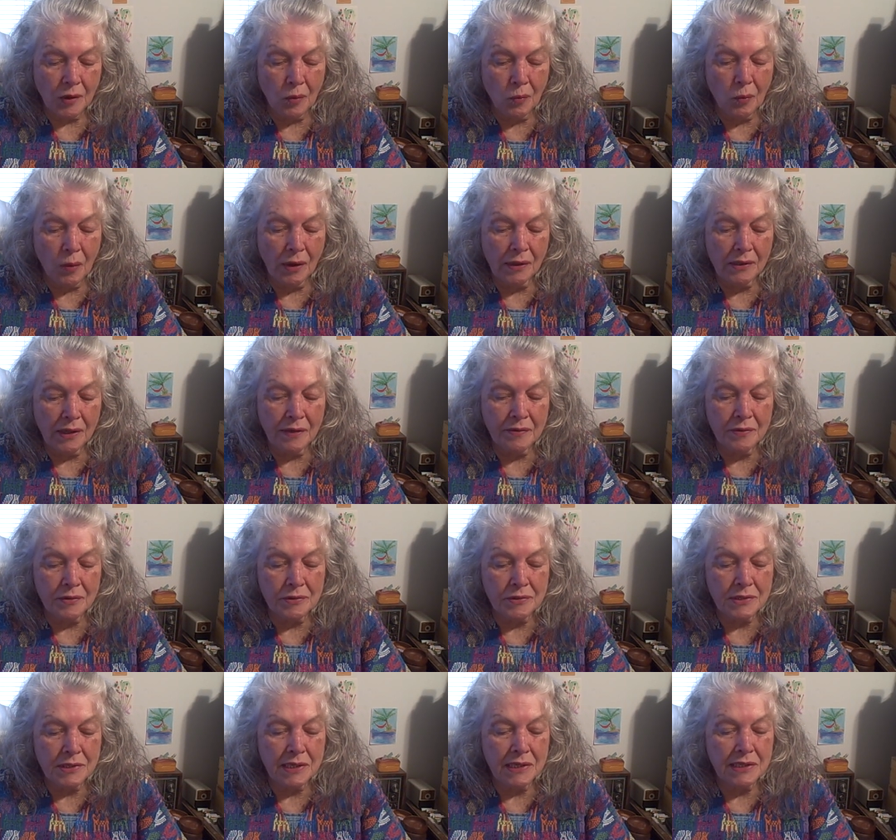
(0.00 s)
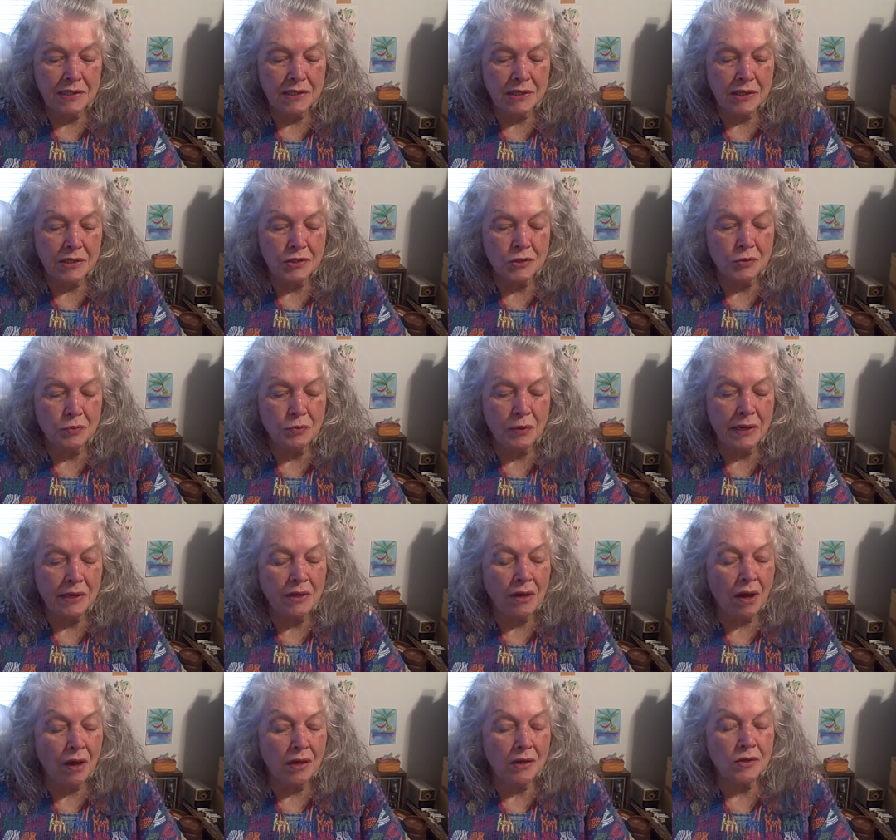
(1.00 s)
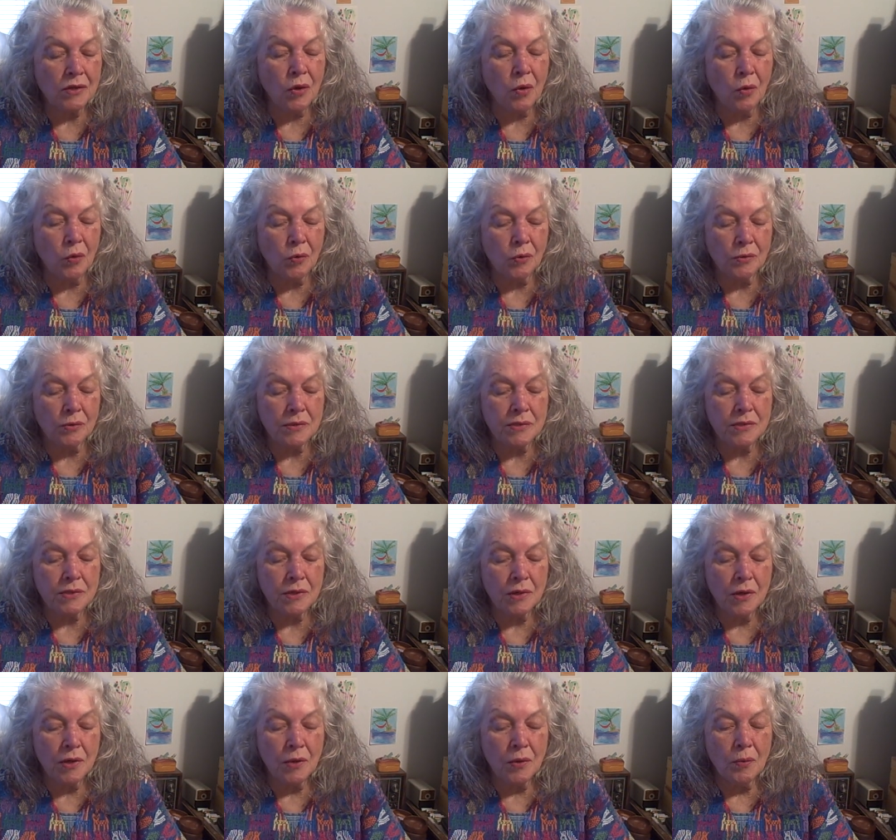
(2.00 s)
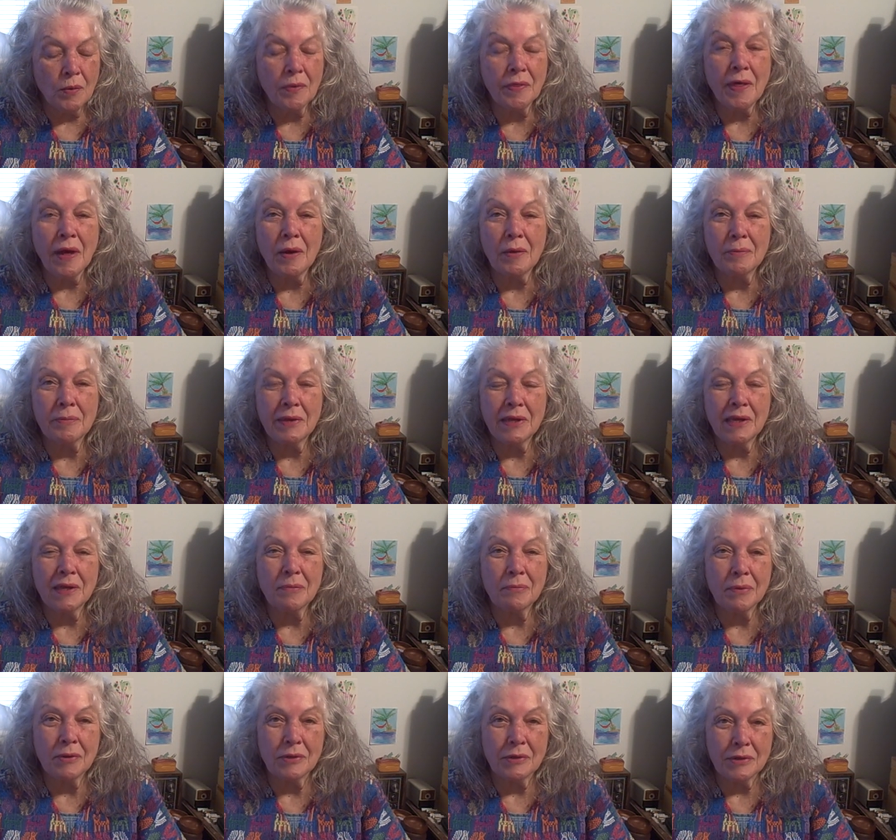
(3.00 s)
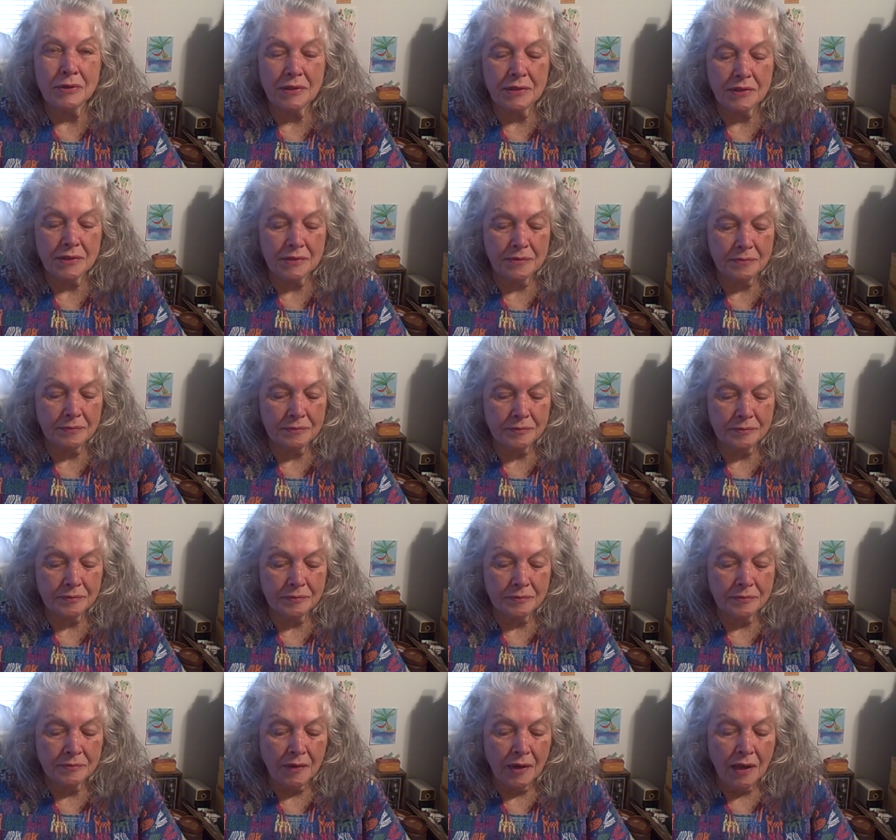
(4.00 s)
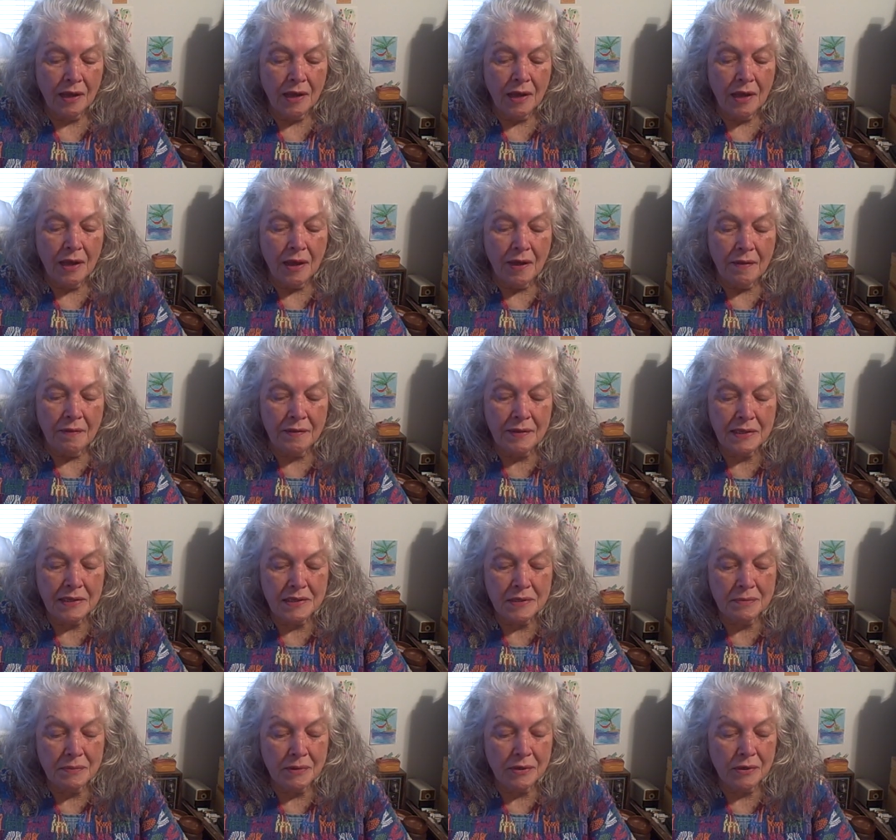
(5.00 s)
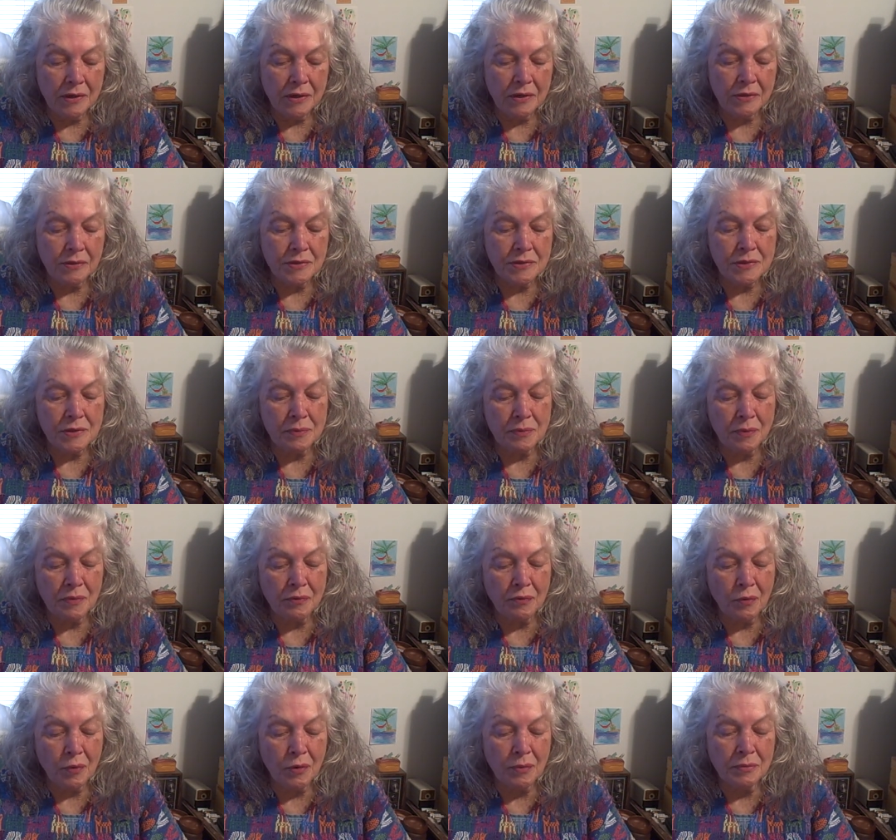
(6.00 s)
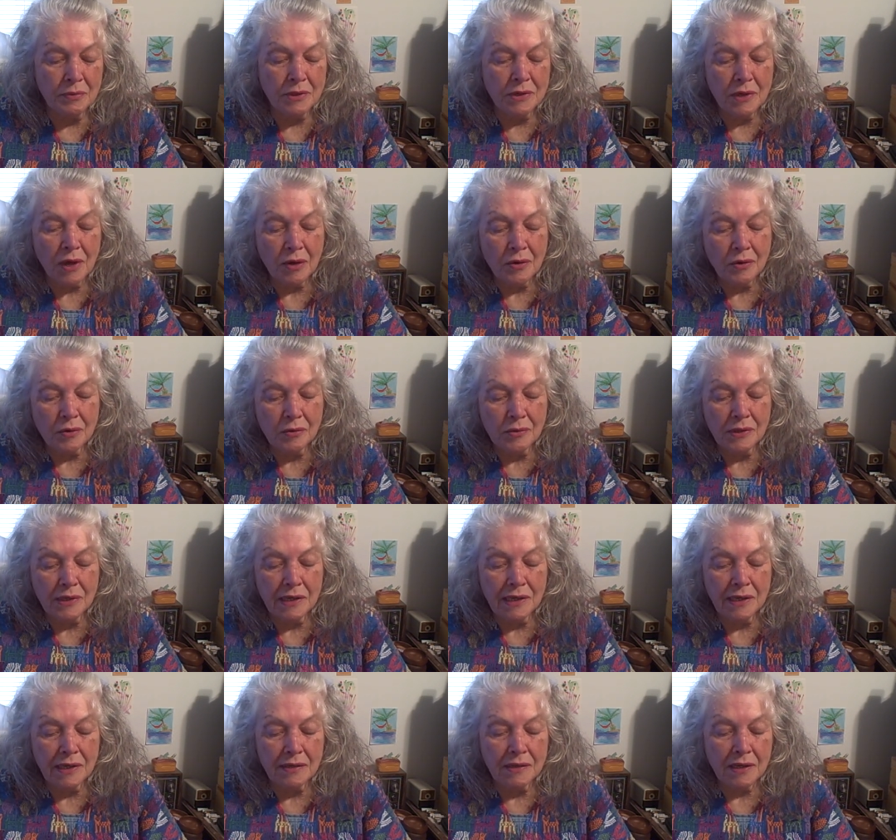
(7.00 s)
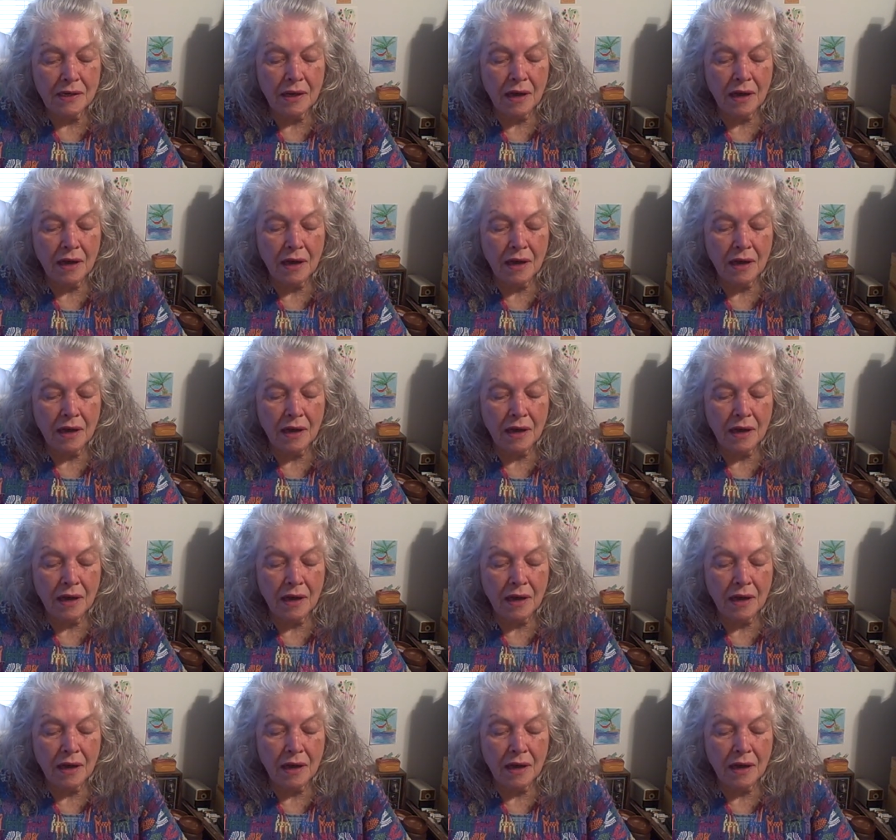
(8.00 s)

while others can touch red hot coals without being burnt. These miracles are performed not only in the